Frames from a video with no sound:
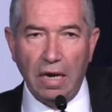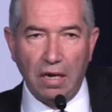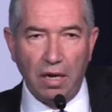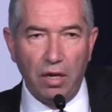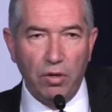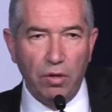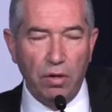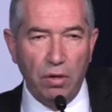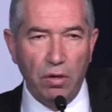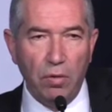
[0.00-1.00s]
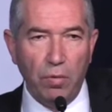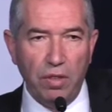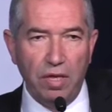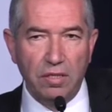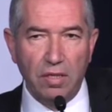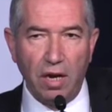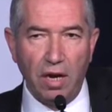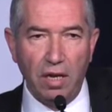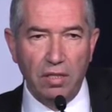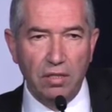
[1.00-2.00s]
agreed with the
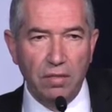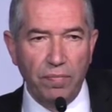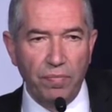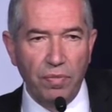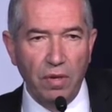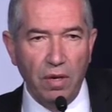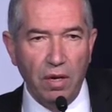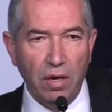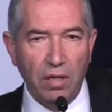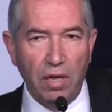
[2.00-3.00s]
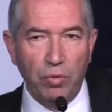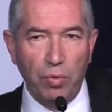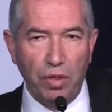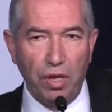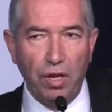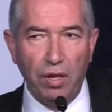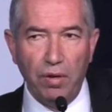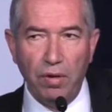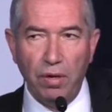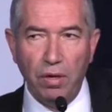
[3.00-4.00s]
Israelis that within
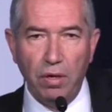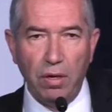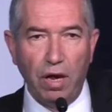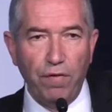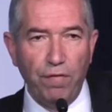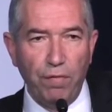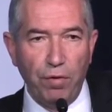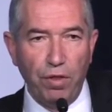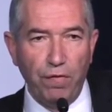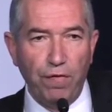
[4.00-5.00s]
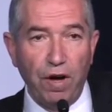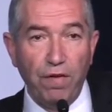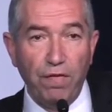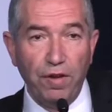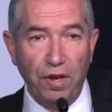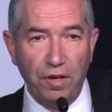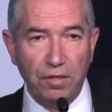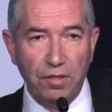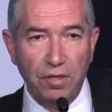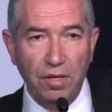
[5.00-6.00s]
nine within five
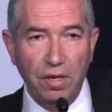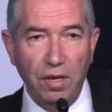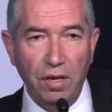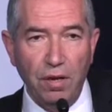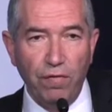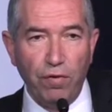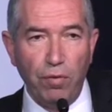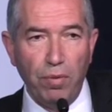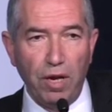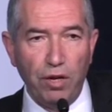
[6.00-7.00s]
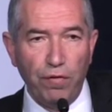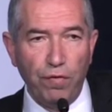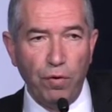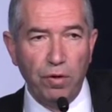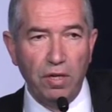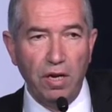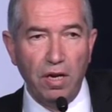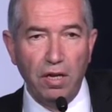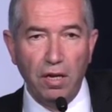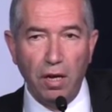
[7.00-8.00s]
years, from 94 till
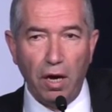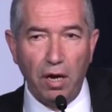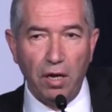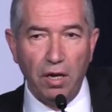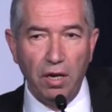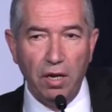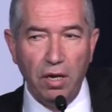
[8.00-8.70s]
99,